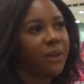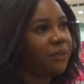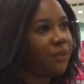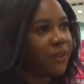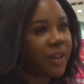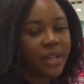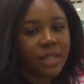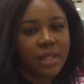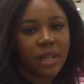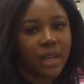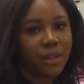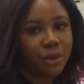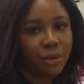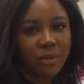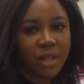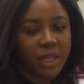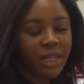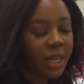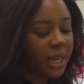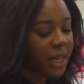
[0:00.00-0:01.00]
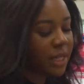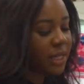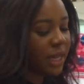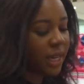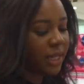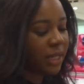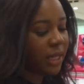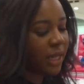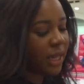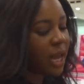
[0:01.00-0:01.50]
first like three days
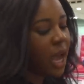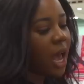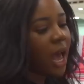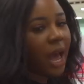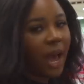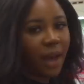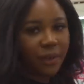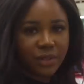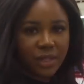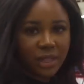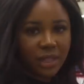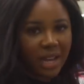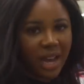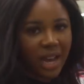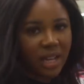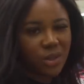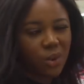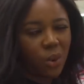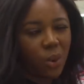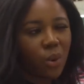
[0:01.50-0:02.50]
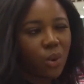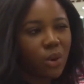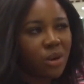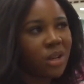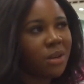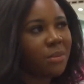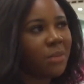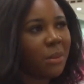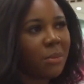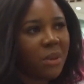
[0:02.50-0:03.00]
and then after that
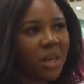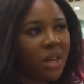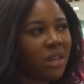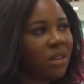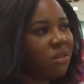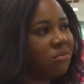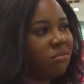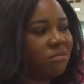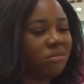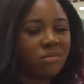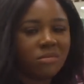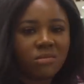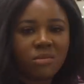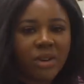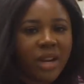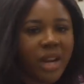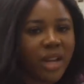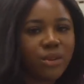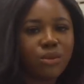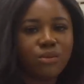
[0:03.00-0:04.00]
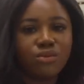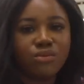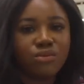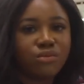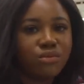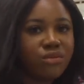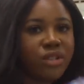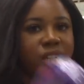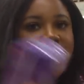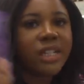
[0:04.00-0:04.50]
or maybe when i don't
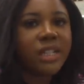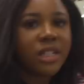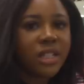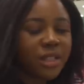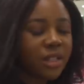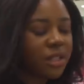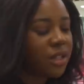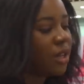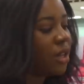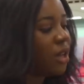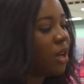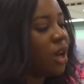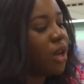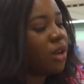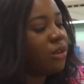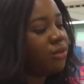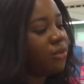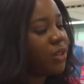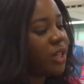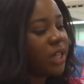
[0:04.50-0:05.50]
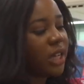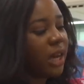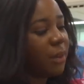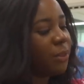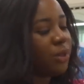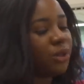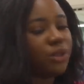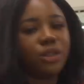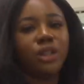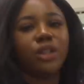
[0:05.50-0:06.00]
really really i'm
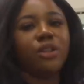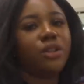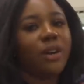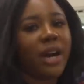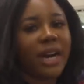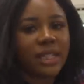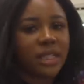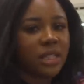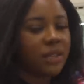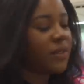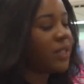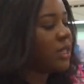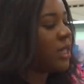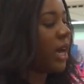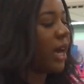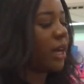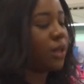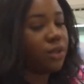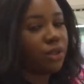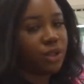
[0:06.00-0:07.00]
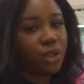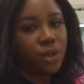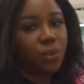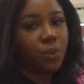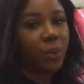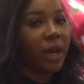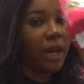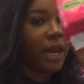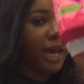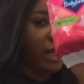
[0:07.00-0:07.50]
not doing a lot of activity i could just
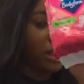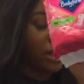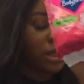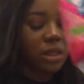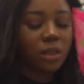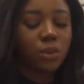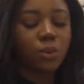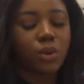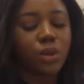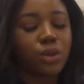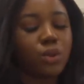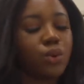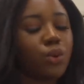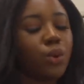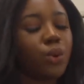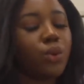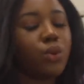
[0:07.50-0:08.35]
wear like these ones so